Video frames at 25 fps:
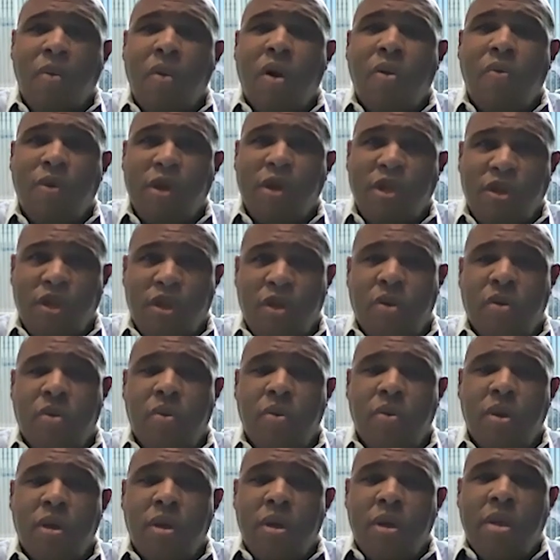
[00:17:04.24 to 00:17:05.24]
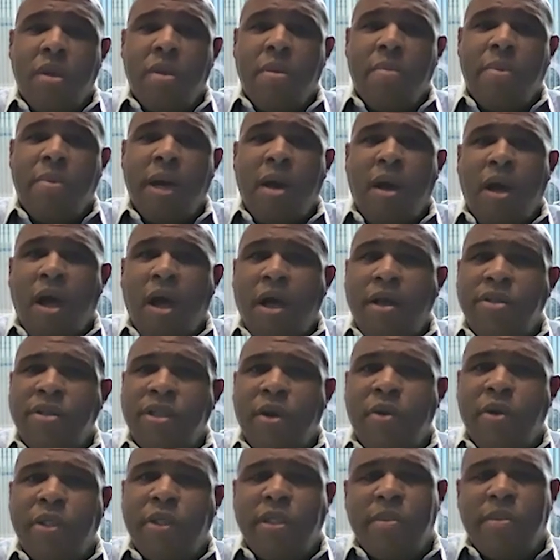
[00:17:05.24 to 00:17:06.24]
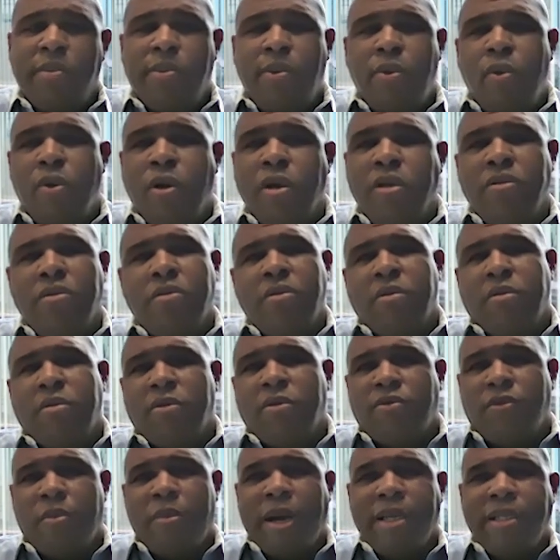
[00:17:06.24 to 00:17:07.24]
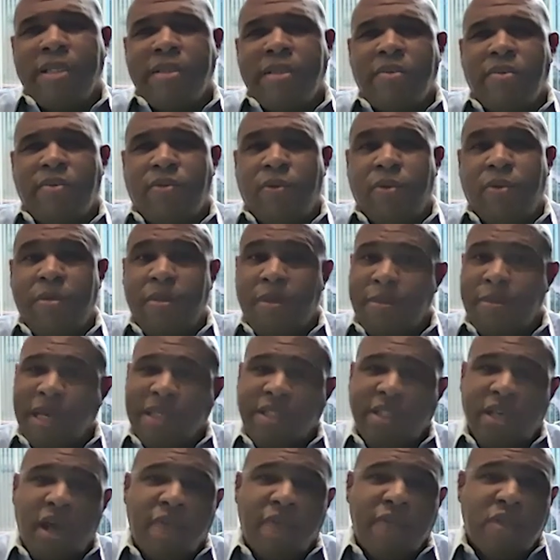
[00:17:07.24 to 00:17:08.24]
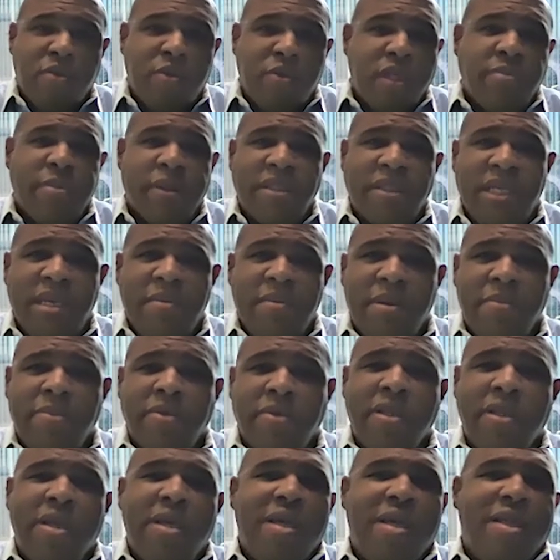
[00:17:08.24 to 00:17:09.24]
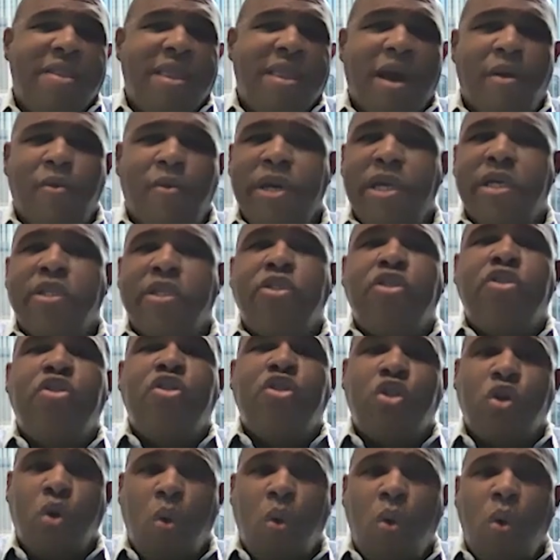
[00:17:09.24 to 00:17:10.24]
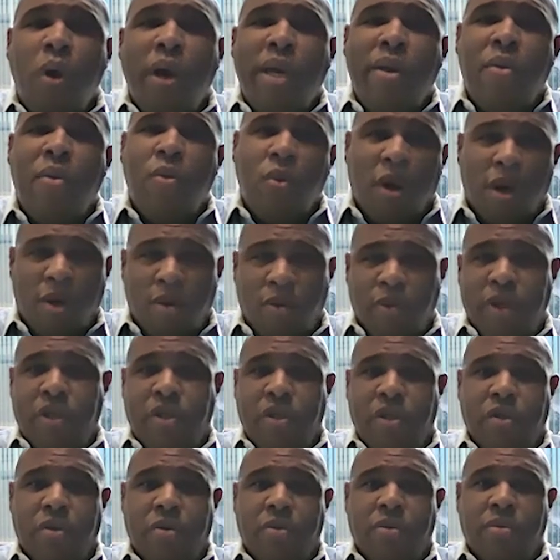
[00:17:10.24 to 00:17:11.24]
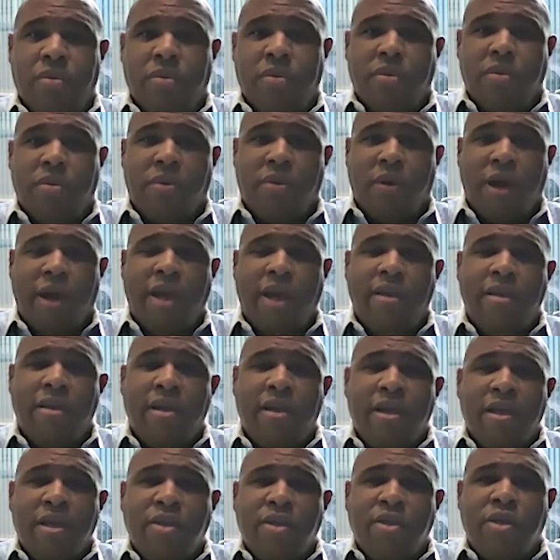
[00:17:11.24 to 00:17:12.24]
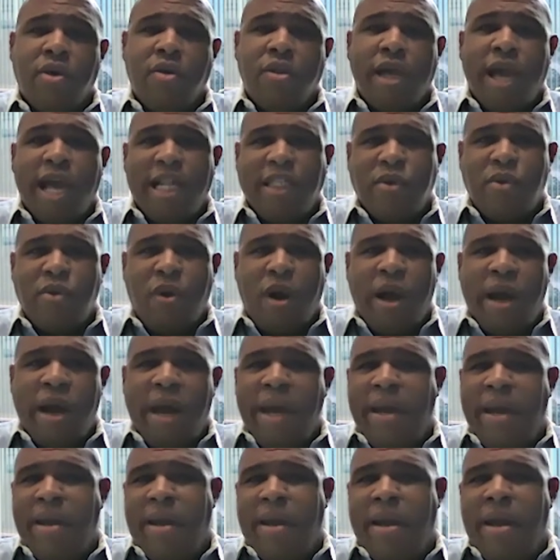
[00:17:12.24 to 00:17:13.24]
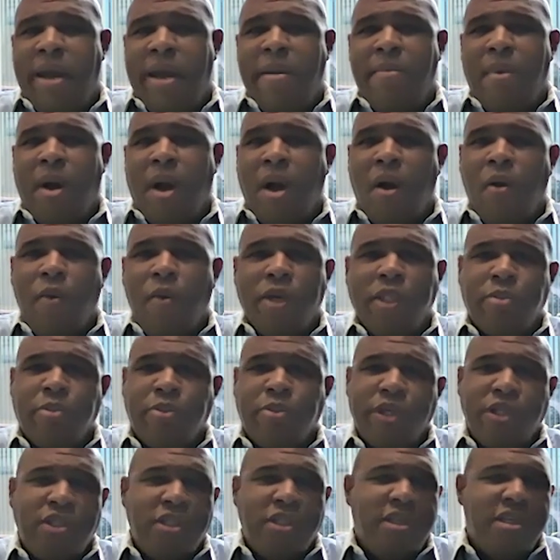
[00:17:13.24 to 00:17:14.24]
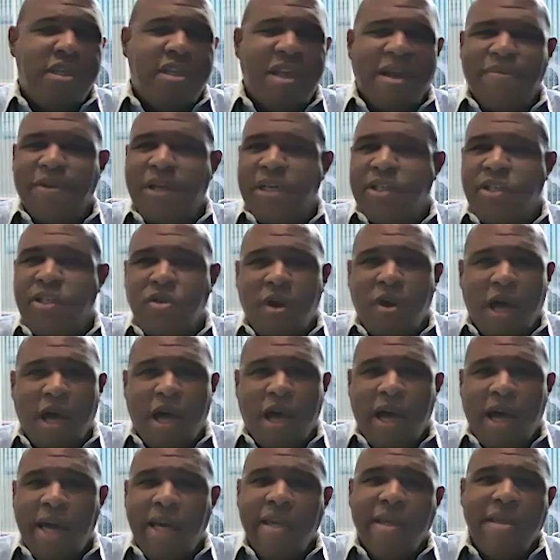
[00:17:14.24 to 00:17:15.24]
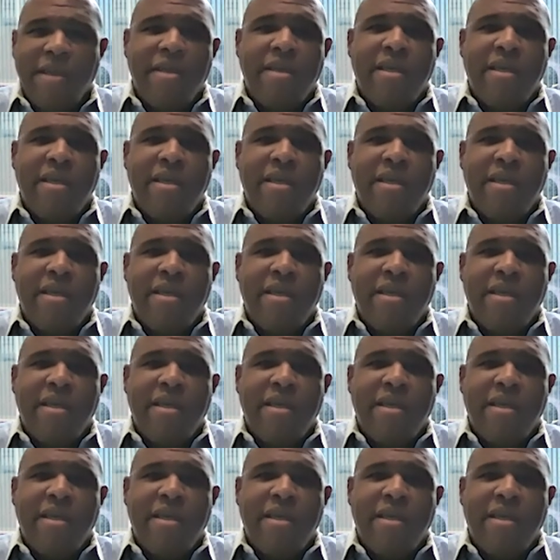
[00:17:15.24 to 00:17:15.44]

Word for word: what we do, but also it's important for my for myself as well as my team members that we enjoy what we do. Right. So that's why I'm always preaching: you never get too high,